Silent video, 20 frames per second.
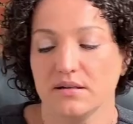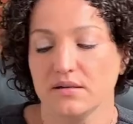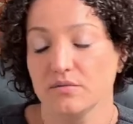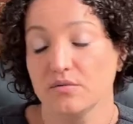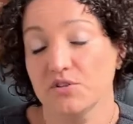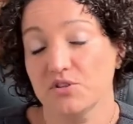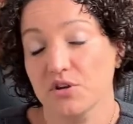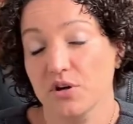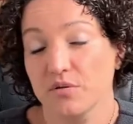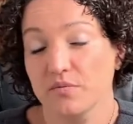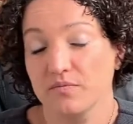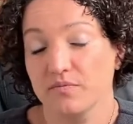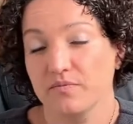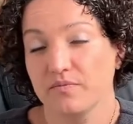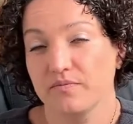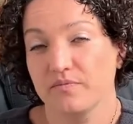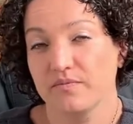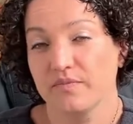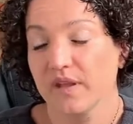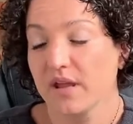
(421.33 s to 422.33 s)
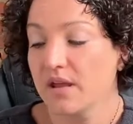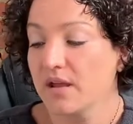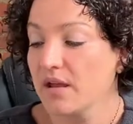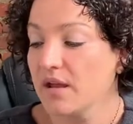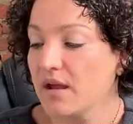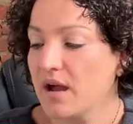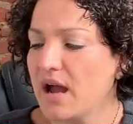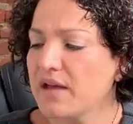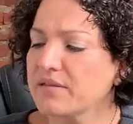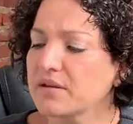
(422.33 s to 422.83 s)
which are,
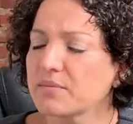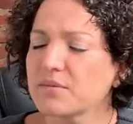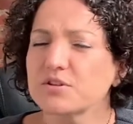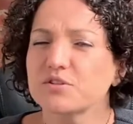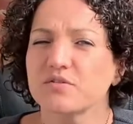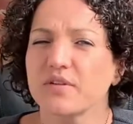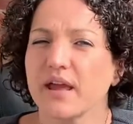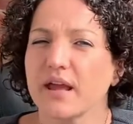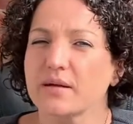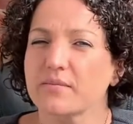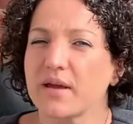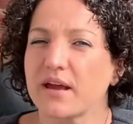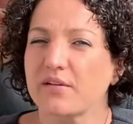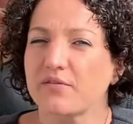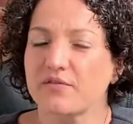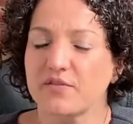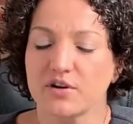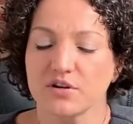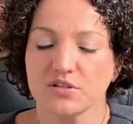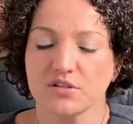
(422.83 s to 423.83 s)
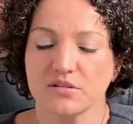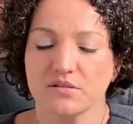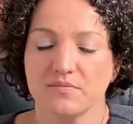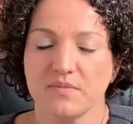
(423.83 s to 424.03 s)
I think I'm going to do the Hanged Man first,